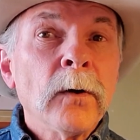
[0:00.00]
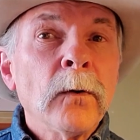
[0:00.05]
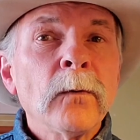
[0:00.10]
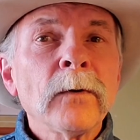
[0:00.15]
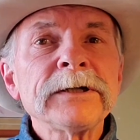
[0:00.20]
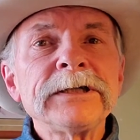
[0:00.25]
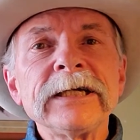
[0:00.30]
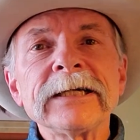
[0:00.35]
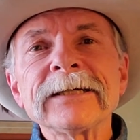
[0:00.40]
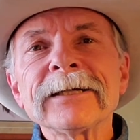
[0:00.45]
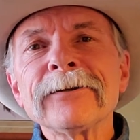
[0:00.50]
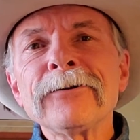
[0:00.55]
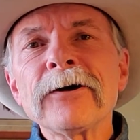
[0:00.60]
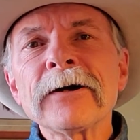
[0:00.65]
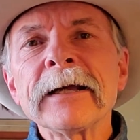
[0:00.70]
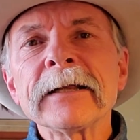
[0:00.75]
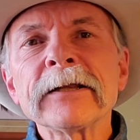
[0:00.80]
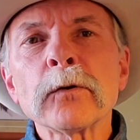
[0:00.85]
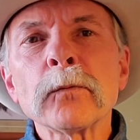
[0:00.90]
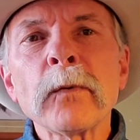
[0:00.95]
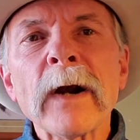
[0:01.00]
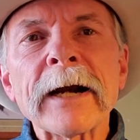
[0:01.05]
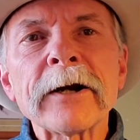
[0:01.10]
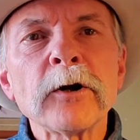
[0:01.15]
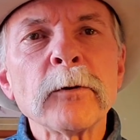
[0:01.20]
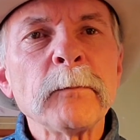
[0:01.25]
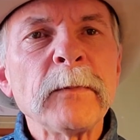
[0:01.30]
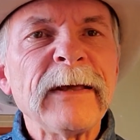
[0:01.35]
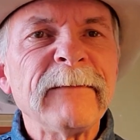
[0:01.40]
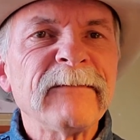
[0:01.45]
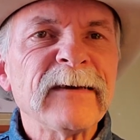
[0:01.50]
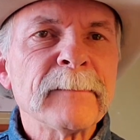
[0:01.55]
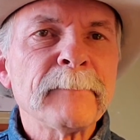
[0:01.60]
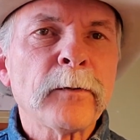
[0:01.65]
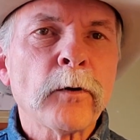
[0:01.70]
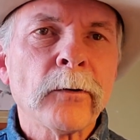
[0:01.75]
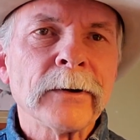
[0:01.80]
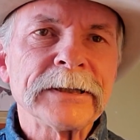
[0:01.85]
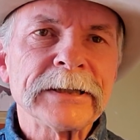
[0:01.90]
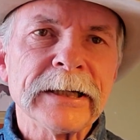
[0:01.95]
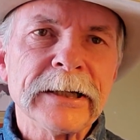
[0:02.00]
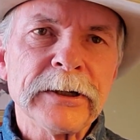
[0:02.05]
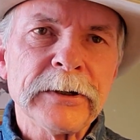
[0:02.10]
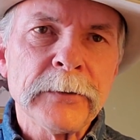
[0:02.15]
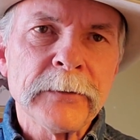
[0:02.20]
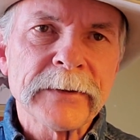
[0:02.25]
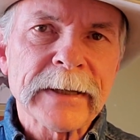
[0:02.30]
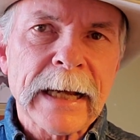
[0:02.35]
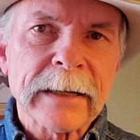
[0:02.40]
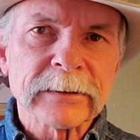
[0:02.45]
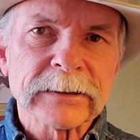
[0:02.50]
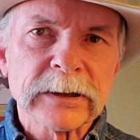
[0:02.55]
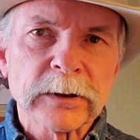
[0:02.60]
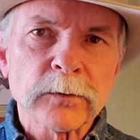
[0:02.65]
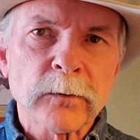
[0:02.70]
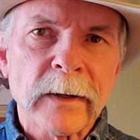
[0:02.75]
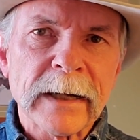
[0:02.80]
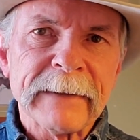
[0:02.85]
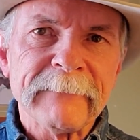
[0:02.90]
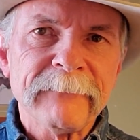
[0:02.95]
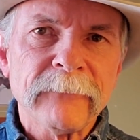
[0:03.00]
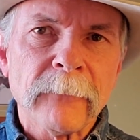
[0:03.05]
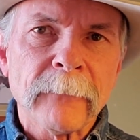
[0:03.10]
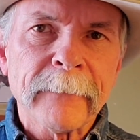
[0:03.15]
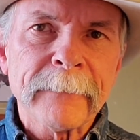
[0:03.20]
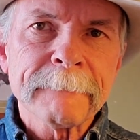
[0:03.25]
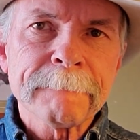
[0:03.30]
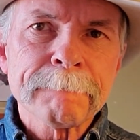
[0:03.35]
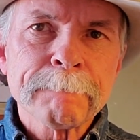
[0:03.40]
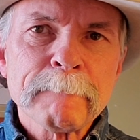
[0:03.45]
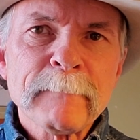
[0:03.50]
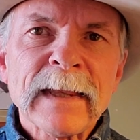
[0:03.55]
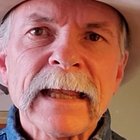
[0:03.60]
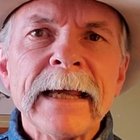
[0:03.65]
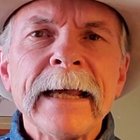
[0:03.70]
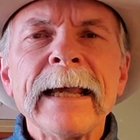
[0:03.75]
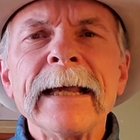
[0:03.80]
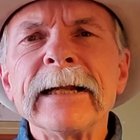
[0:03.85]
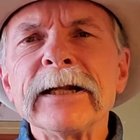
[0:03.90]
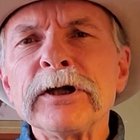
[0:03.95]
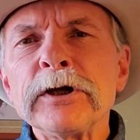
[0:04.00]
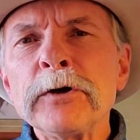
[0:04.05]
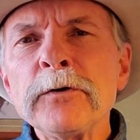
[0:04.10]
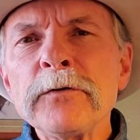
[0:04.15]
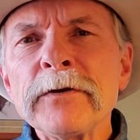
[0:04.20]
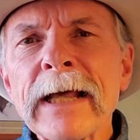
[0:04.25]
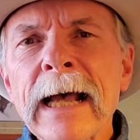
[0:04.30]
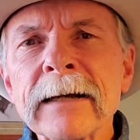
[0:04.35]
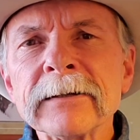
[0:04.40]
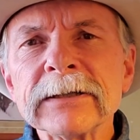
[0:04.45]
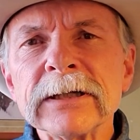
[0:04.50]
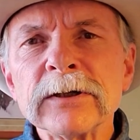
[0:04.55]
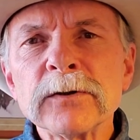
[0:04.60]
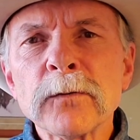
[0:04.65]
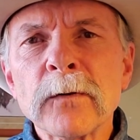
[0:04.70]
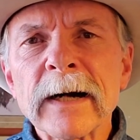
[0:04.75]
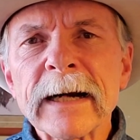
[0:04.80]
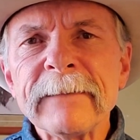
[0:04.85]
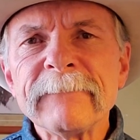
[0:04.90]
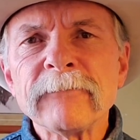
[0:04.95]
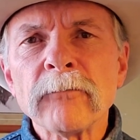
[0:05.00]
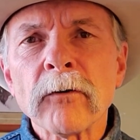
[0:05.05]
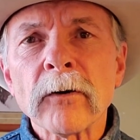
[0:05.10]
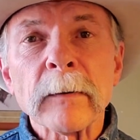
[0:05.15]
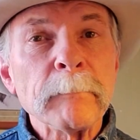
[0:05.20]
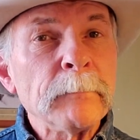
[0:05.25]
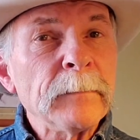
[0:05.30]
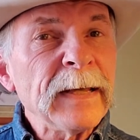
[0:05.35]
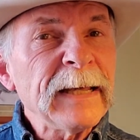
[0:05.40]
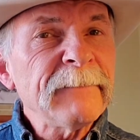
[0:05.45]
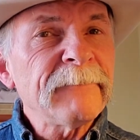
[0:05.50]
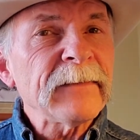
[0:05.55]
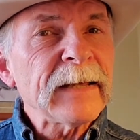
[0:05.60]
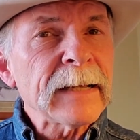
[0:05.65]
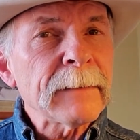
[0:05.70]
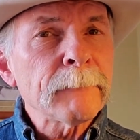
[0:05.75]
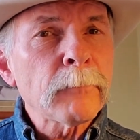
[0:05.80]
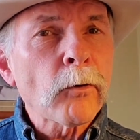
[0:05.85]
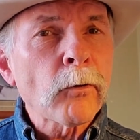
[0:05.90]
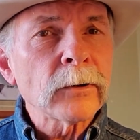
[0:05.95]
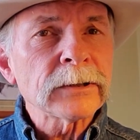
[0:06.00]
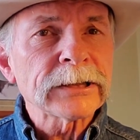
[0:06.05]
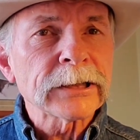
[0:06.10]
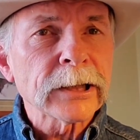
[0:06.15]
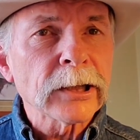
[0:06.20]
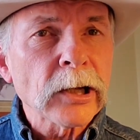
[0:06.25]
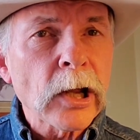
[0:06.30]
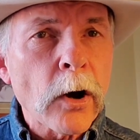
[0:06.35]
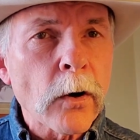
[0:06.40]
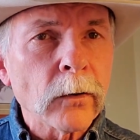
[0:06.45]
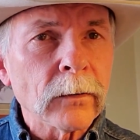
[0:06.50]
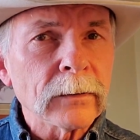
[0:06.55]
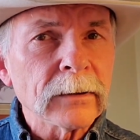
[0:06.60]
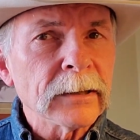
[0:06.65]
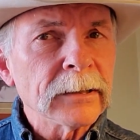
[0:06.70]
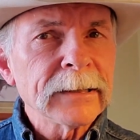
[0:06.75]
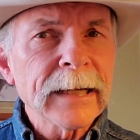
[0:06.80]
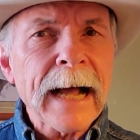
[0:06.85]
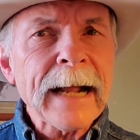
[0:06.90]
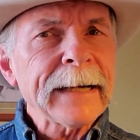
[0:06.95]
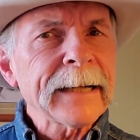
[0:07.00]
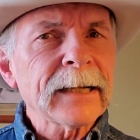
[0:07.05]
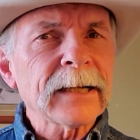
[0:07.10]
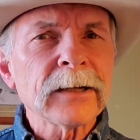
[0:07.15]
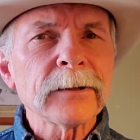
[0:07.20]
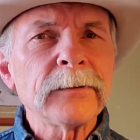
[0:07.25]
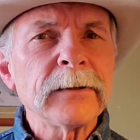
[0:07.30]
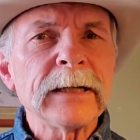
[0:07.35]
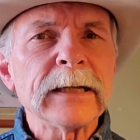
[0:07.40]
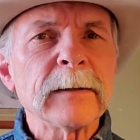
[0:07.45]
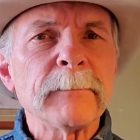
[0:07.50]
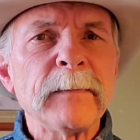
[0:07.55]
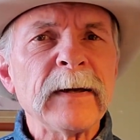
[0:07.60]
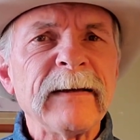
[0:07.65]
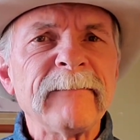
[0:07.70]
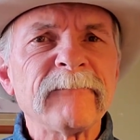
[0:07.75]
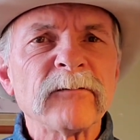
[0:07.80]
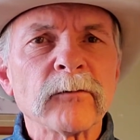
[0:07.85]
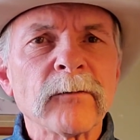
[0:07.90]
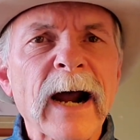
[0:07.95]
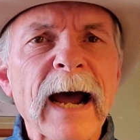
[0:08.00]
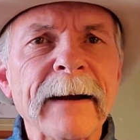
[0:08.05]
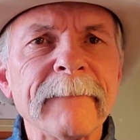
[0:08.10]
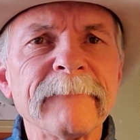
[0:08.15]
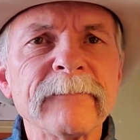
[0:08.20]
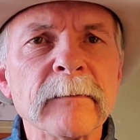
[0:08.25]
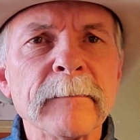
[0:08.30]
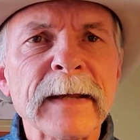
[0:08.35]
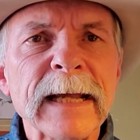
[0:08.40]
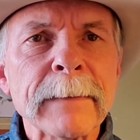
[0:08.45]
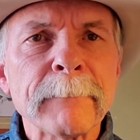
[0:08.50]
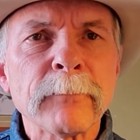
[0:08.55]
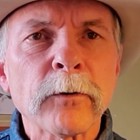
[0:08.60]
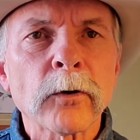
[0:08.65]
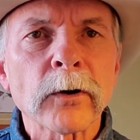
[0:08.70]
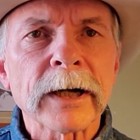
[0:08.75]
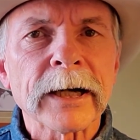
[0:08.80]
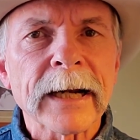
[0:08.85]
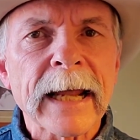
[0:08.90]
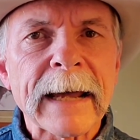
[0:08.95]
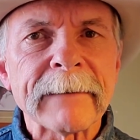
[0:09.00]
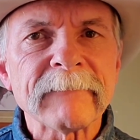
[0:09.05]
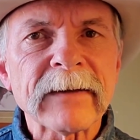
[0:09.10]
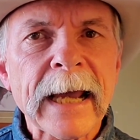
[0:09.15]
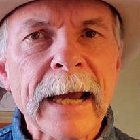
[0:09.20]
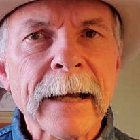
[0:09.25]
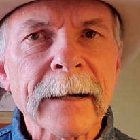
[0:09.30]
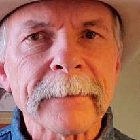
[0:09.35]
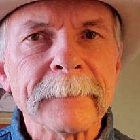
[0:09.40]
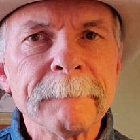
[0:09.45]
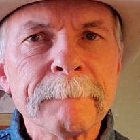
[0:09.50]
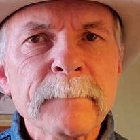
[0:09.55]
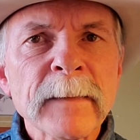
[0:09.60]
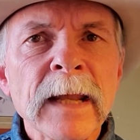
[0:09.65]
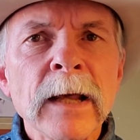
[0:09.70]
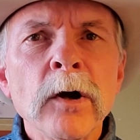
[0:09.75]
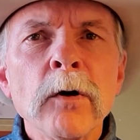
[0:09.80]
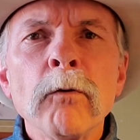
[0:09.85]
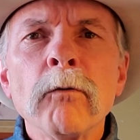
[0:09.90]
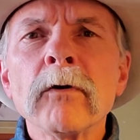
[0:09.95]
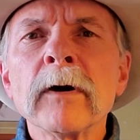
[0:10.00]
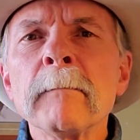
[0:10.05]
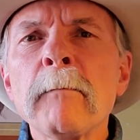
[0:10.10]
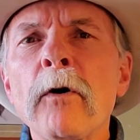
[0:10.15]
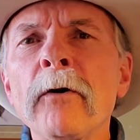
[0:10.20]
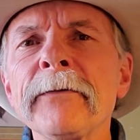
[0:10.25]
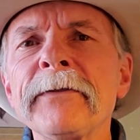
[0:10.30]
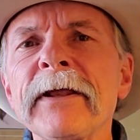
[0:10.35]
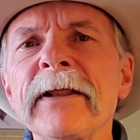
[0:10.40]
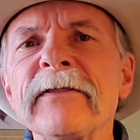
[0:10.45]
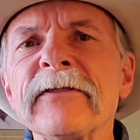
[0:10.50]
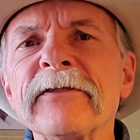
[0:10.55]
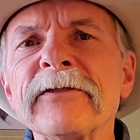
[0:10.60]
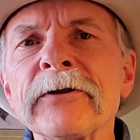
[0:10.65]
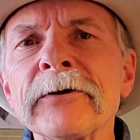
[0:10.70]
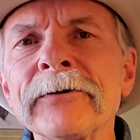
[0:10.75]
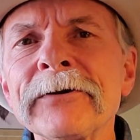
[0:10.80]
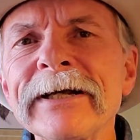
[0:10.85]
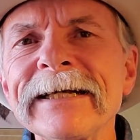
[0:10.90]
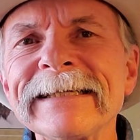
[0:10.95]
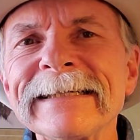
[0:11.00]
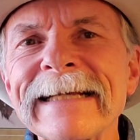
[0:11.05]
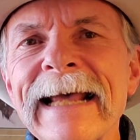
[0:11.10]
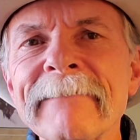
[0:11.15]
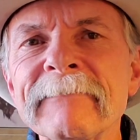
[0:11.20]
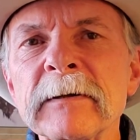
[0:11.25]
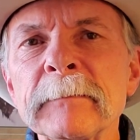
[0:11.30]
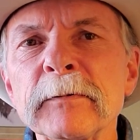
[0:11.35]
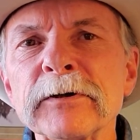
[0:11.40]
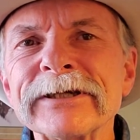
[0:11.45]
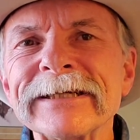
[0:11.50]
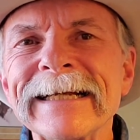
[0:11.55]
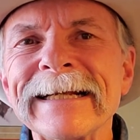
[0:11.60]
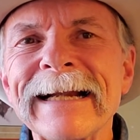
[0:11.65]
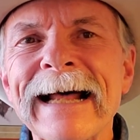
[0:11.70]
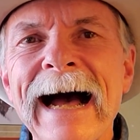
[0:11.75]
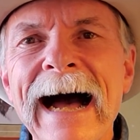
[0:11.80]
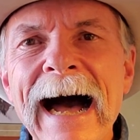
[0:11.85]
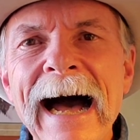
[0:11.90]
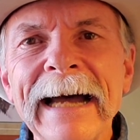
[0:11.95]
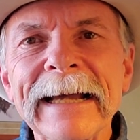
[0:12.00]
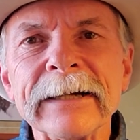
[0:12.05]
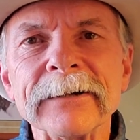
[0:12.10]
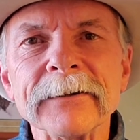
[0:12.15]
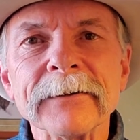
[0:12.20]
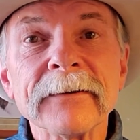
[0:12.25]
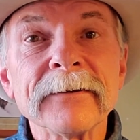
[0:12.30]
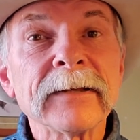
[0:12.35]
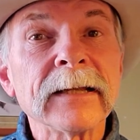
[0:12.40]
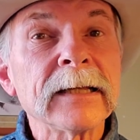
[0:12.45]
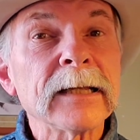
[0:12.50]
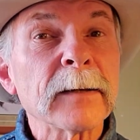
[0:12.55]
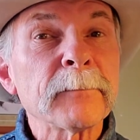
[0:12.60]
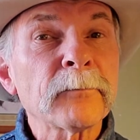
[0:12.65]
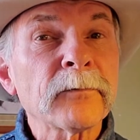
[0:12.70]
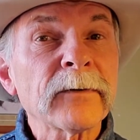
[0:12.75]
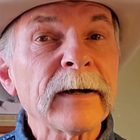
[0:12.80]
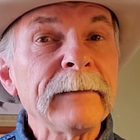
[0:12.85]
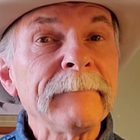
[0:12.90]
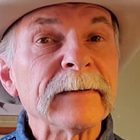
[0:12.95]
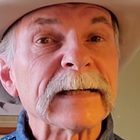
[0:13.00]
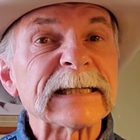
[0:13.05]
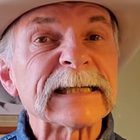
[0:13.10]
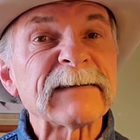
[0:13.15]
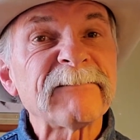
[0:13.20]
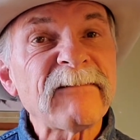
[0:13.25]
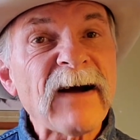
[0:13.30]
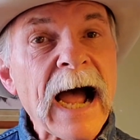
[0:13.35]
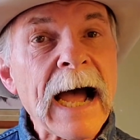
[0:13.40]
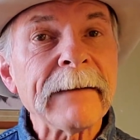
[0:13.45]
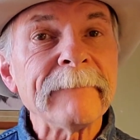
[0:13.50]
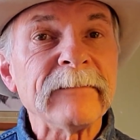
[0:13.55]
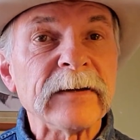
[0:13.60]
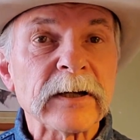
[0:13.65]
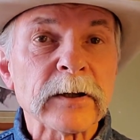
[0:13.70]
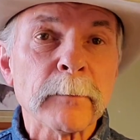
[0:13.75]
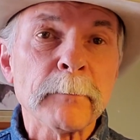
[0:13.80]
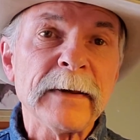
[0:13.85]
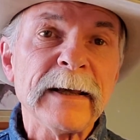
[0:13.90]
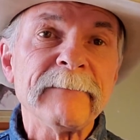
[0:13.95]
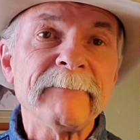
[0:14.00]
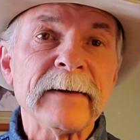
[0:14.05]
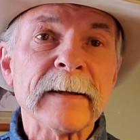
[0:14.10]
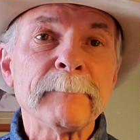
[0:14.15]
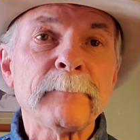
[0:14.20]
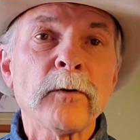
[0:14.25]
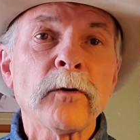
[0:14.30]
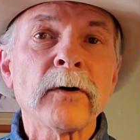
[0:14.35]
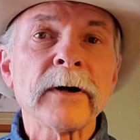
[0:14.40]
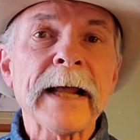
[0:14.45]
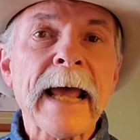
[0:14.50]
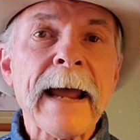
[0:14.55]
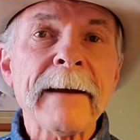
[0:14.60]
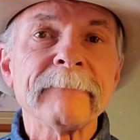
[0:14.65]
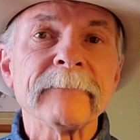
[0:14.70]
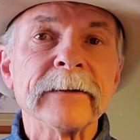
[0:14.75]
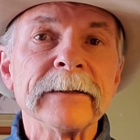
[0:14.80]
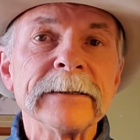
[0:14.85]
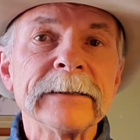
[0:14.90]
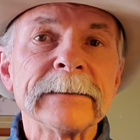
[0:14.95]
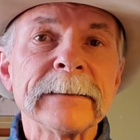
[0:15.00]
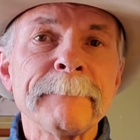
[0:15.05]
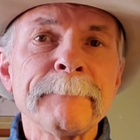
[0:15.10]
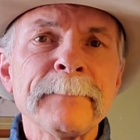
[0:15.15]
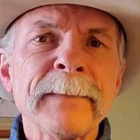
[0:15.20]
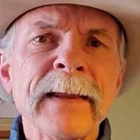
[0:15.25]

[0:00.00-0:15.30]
Well, just look at the record beef imports in 2024. In 2024, beef imports alone, not including the beef derived from imported live cattle, were more than 37% higher than the previous 5-year beef import average.